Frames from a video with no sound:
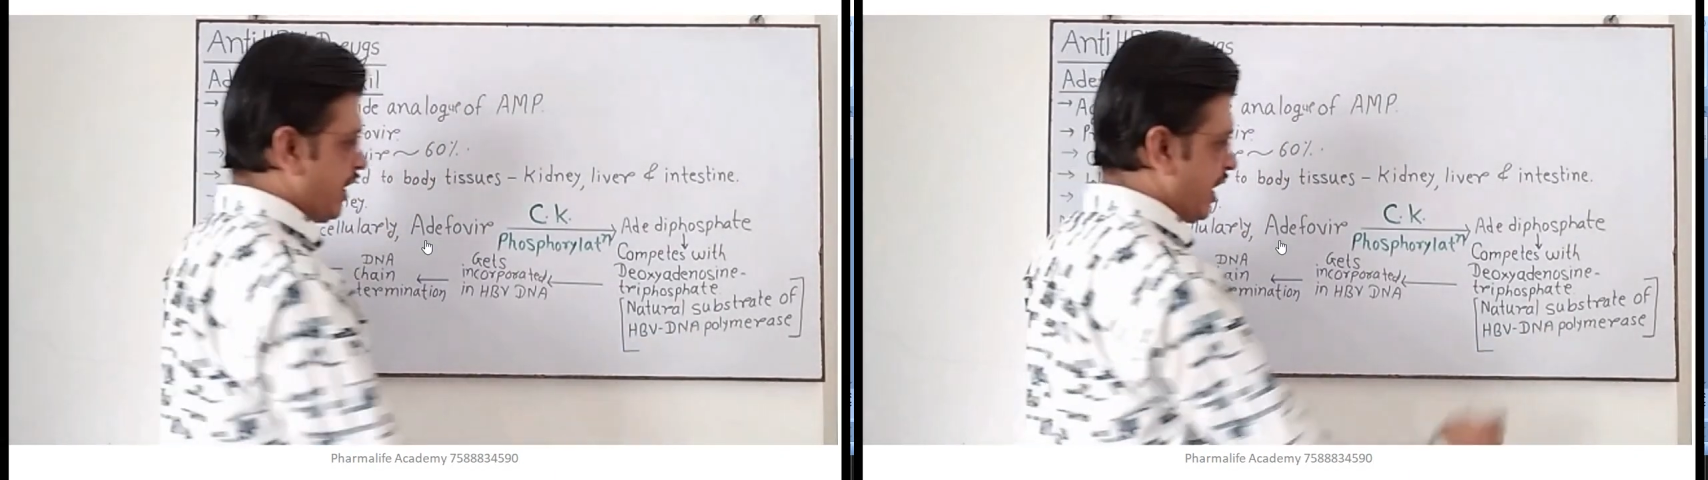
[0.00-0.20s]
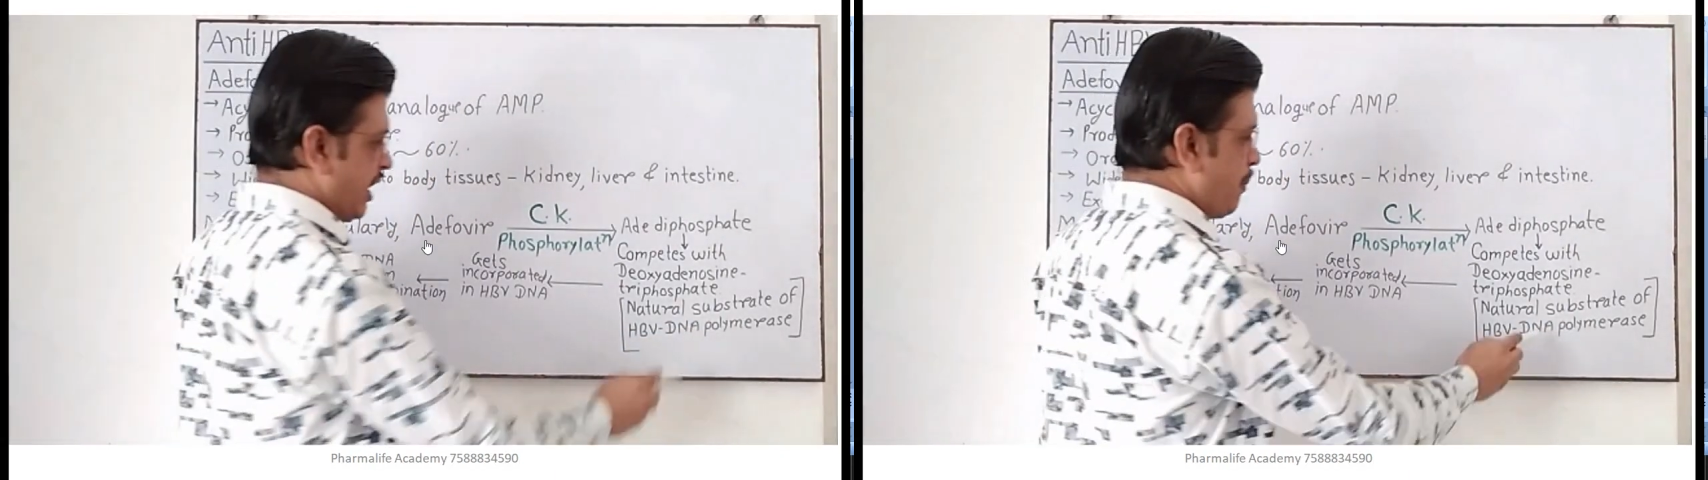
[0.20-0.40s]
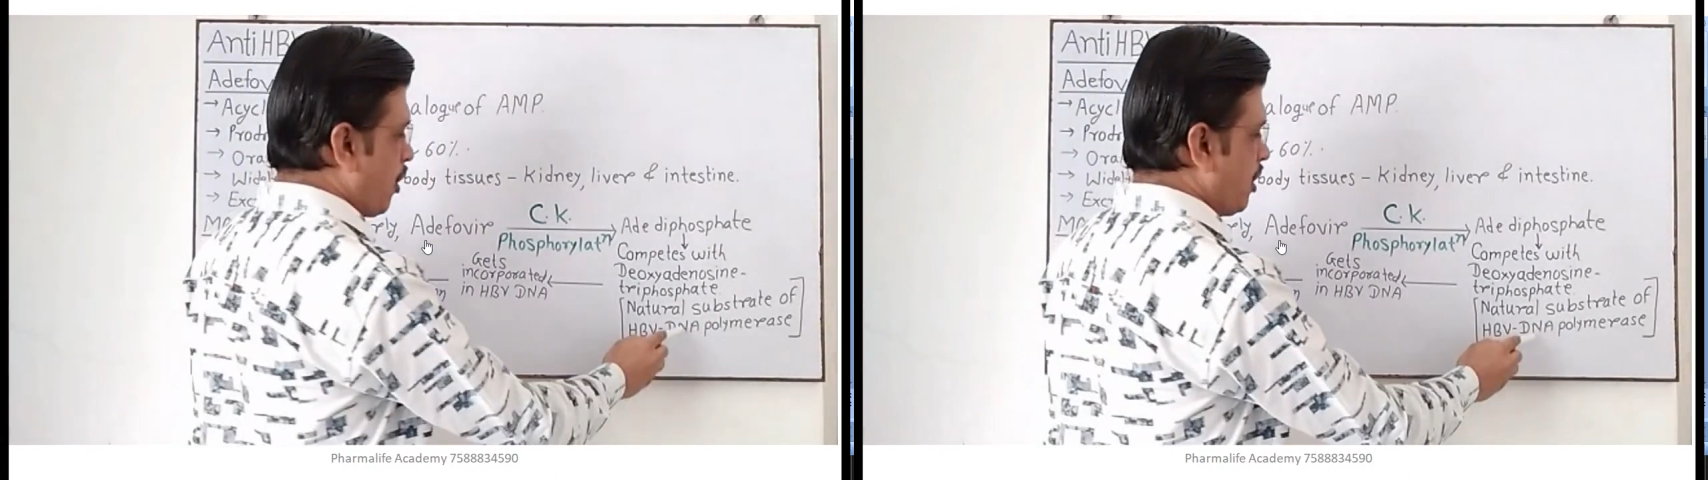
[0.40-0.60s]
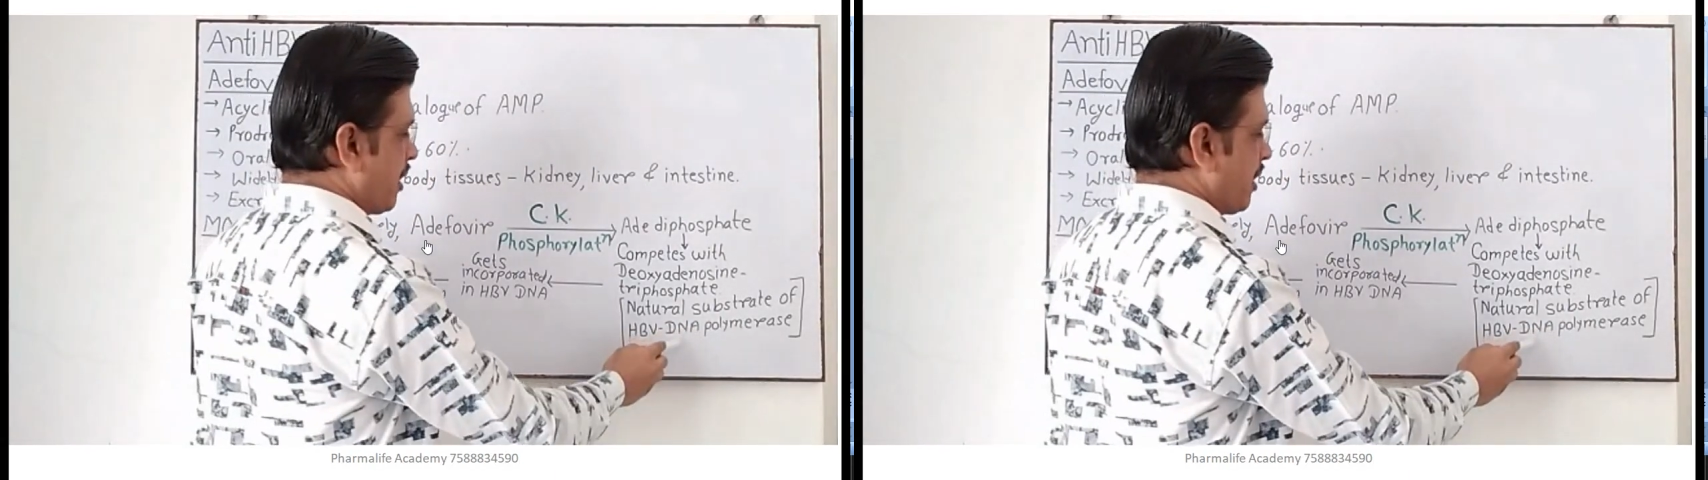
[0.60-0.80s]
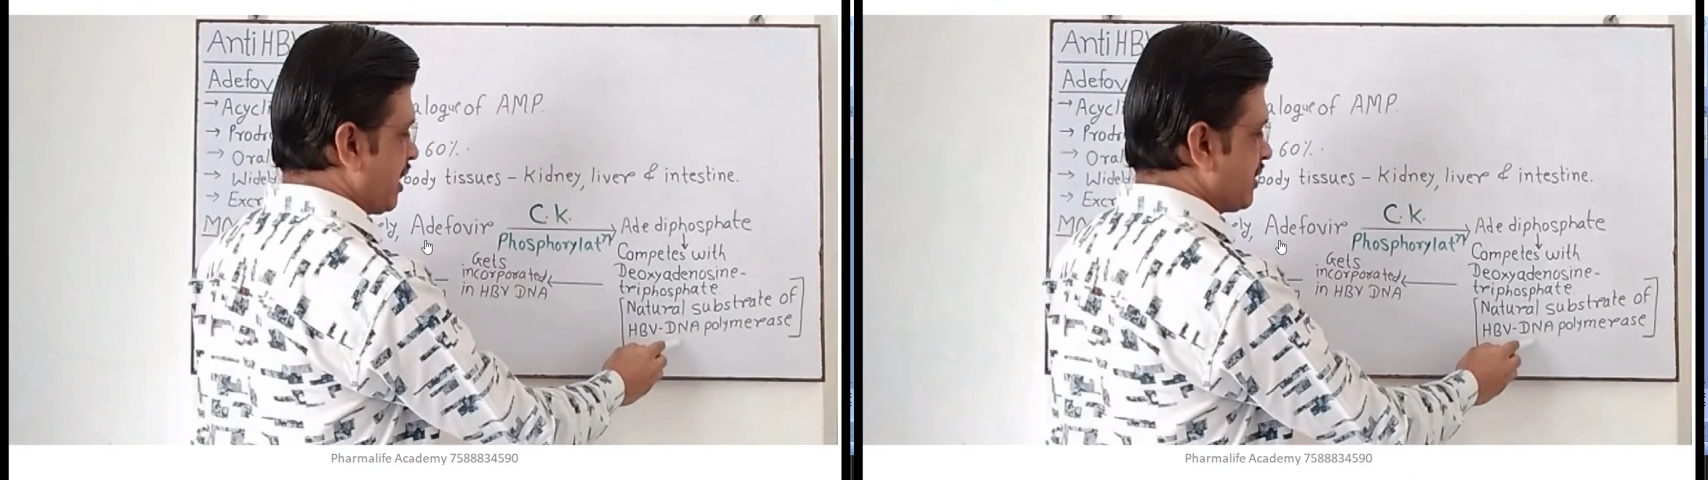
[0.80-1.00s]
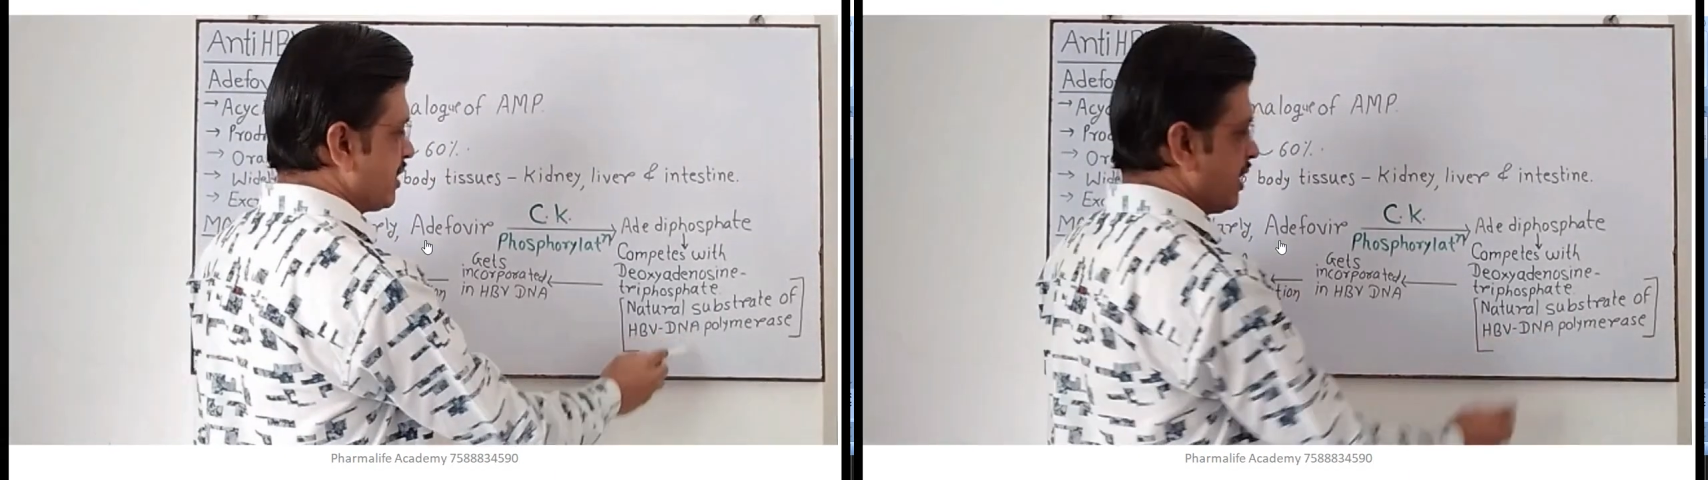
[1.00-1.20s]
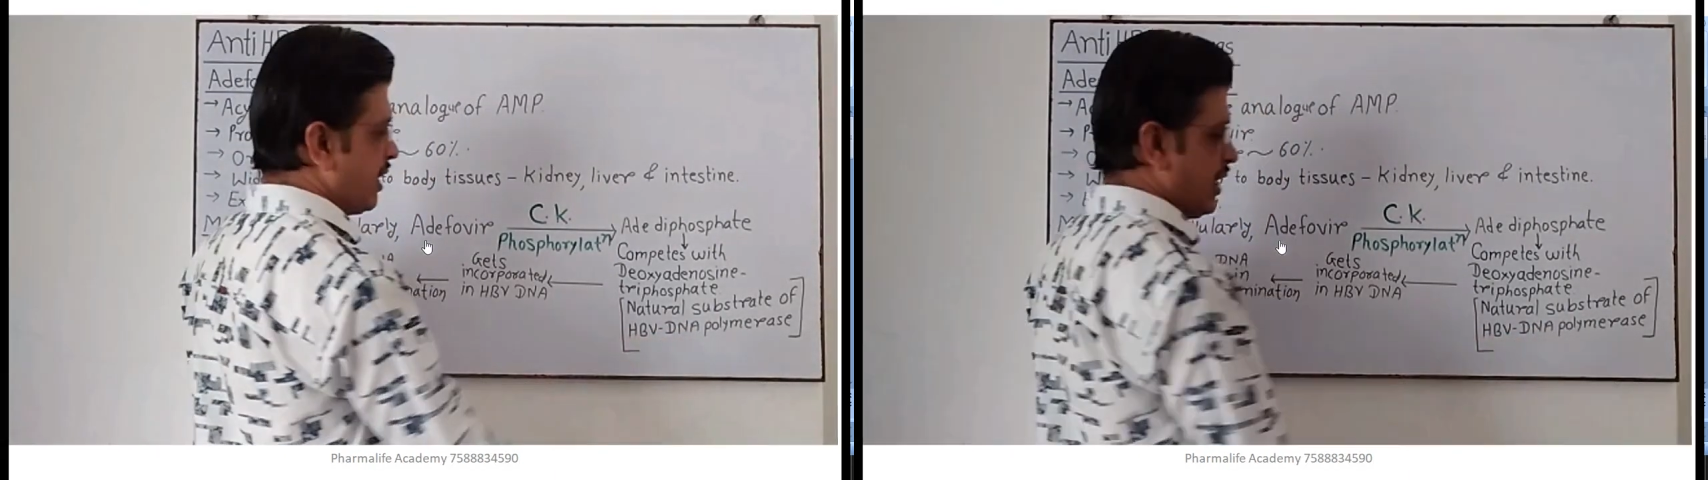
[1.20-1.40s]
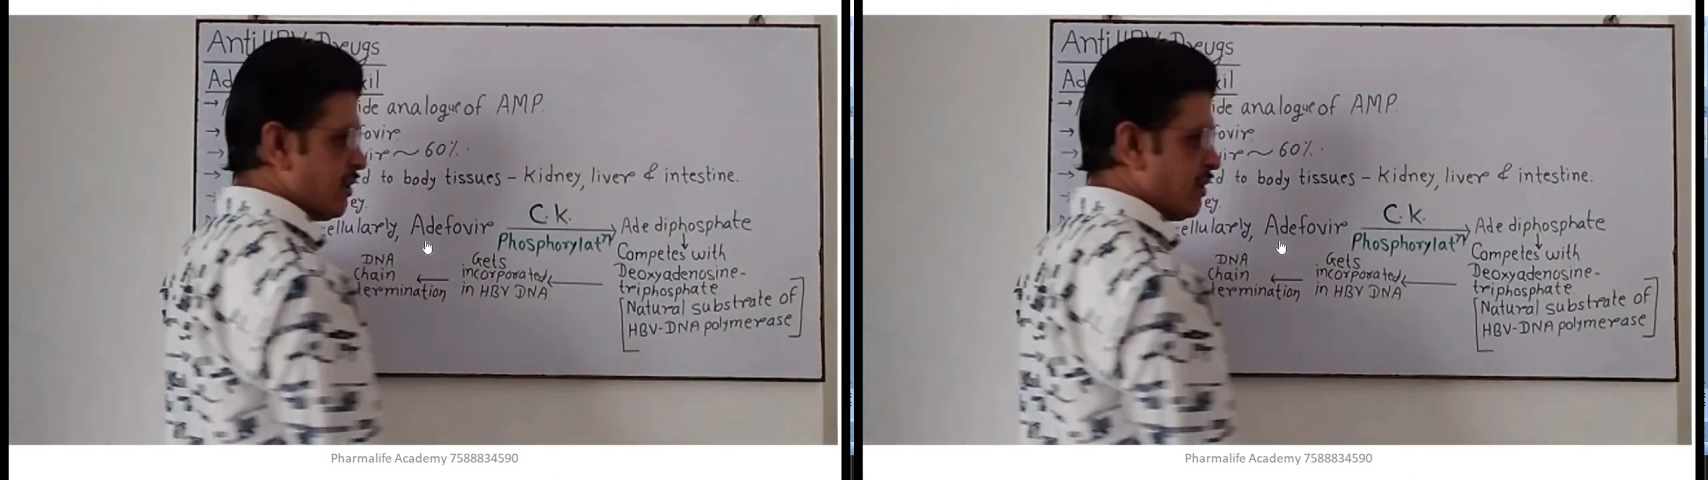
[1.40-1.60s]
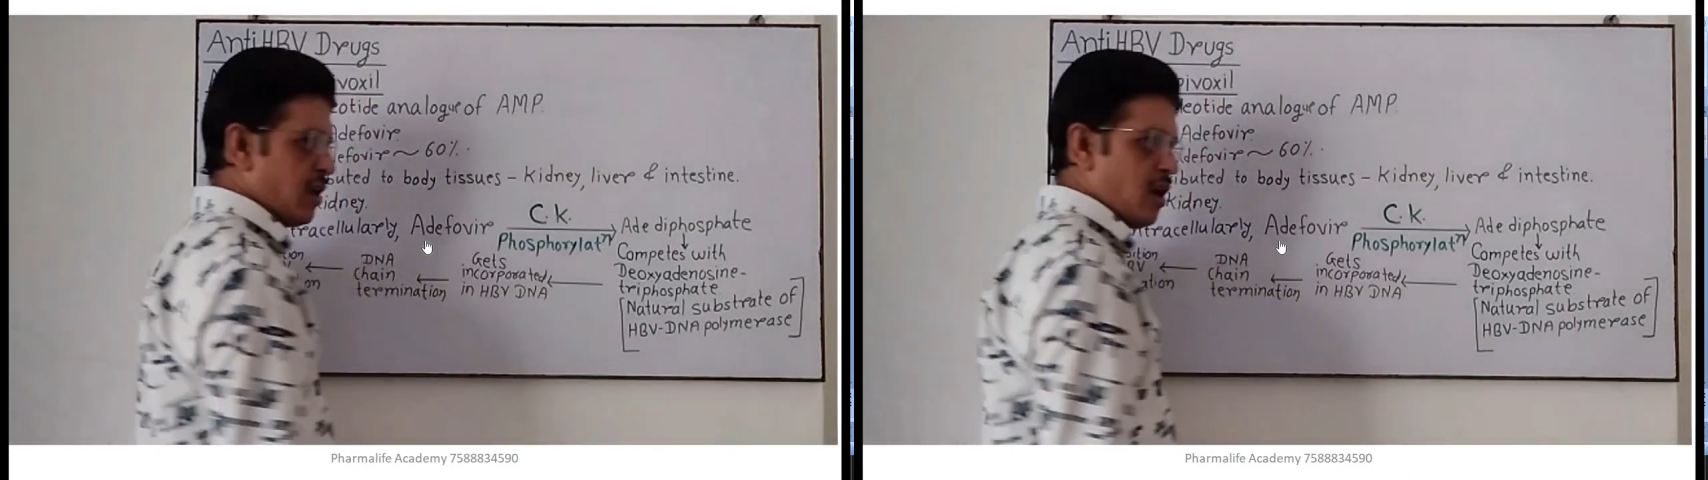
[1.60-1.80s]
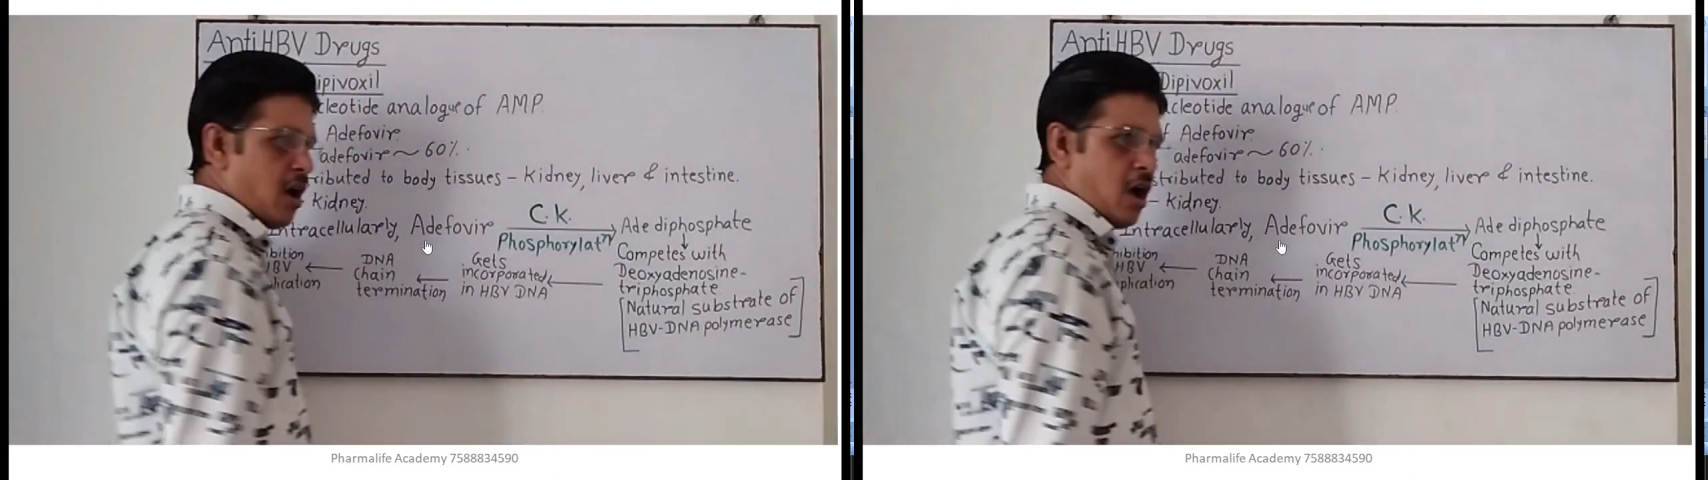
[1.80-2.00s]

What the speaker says: DNA polymerase is